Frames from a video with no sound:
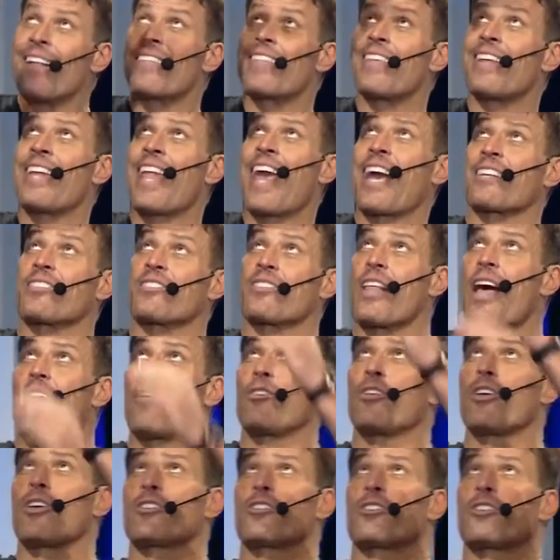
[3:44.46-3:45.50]
the next
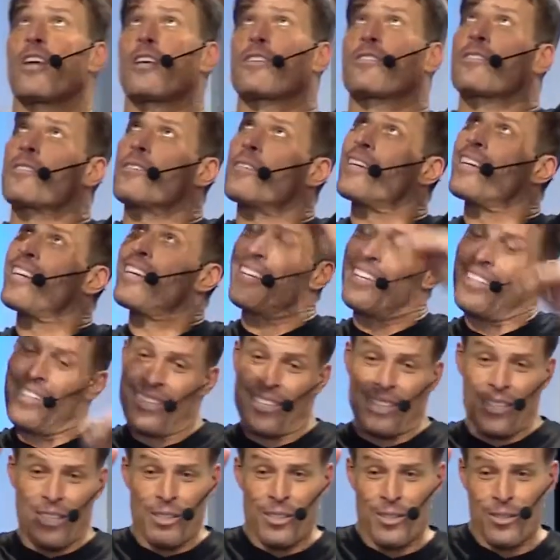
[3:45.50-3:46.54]
level is just
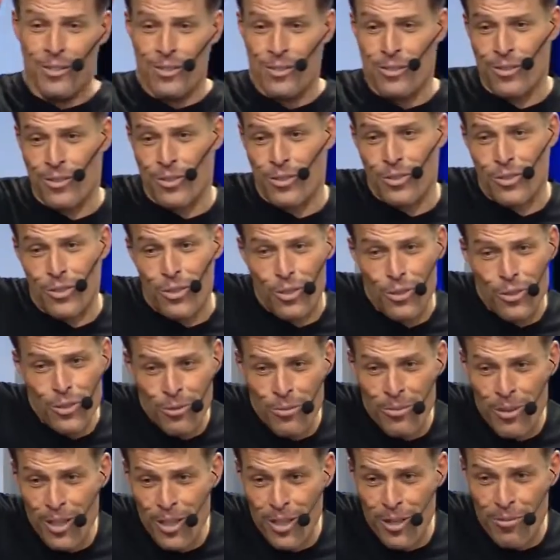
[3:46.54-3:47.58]
2
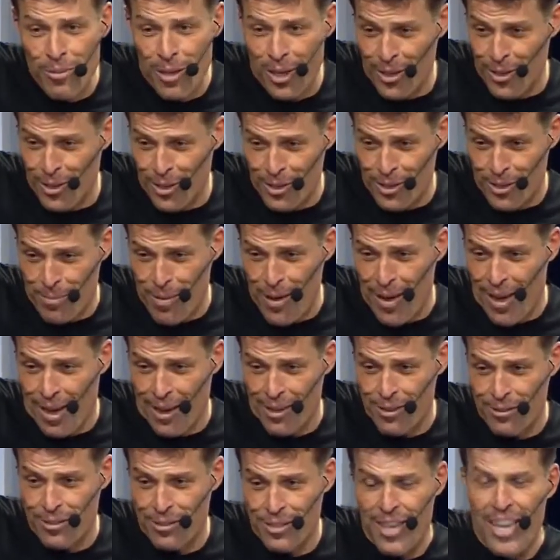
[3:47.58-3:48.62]
millimeters
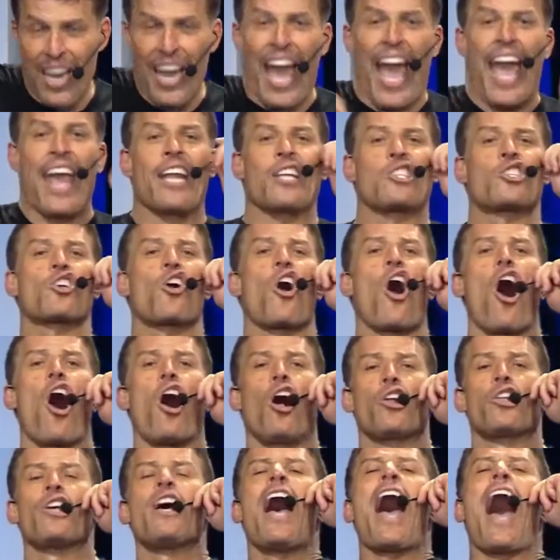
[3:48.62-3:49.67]
above. And it's
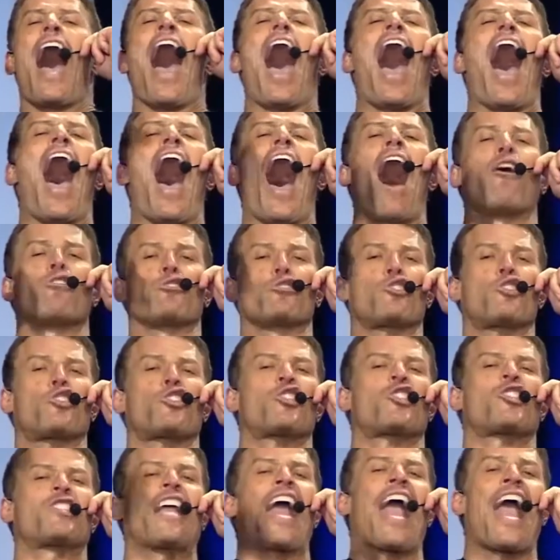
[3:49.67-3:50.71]
called
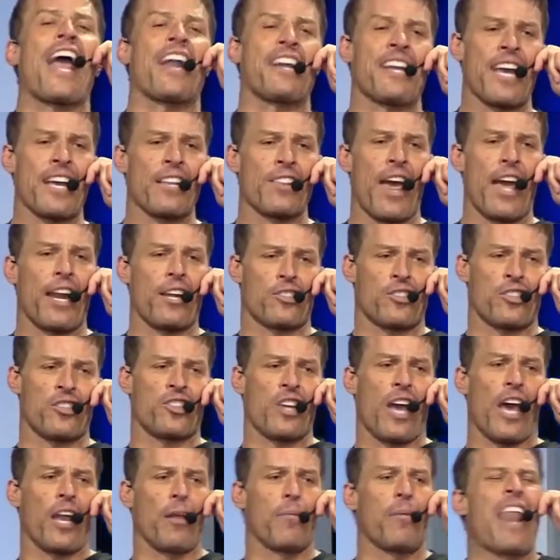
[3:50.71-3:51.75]
outstanding, ladies and
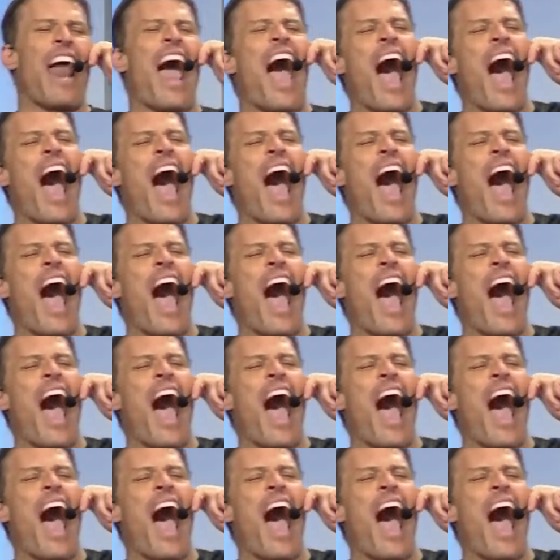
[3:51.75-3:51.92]
gentlemen,